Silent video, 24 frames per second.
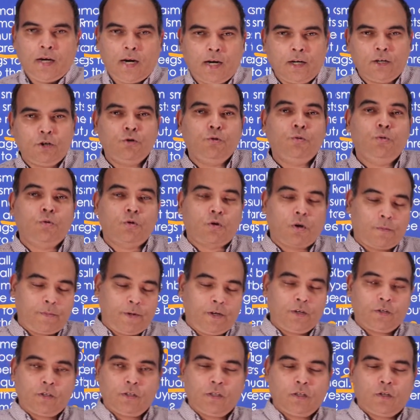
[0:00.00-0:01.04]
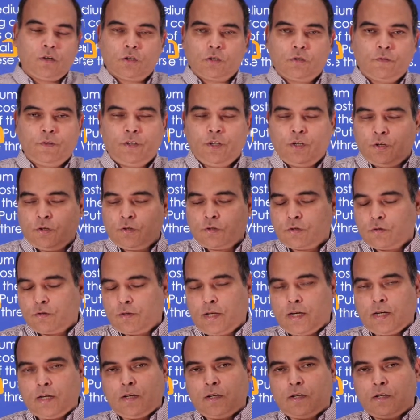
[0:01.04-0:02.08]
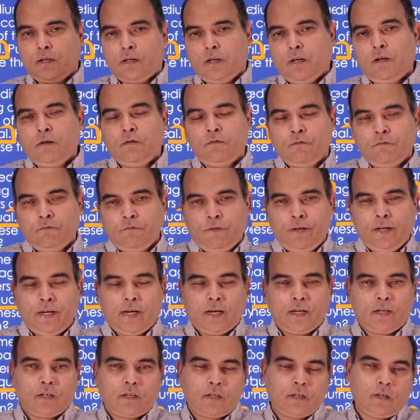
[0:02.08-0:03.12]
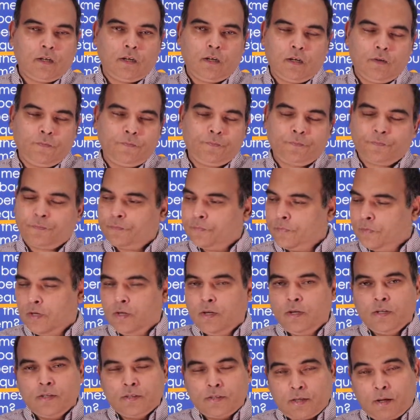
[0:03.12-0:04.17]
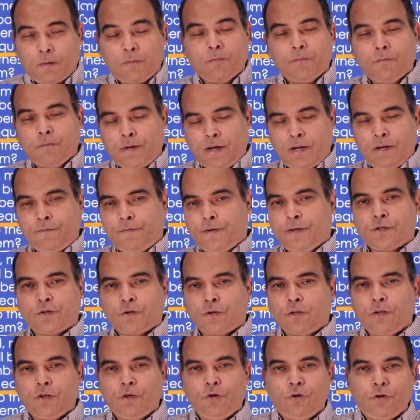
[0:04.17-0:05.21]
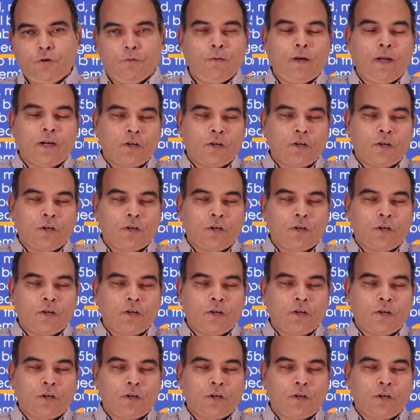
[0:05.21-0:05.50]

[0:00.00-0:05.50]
and do comment on the videos so that we get some benefits on the YouTube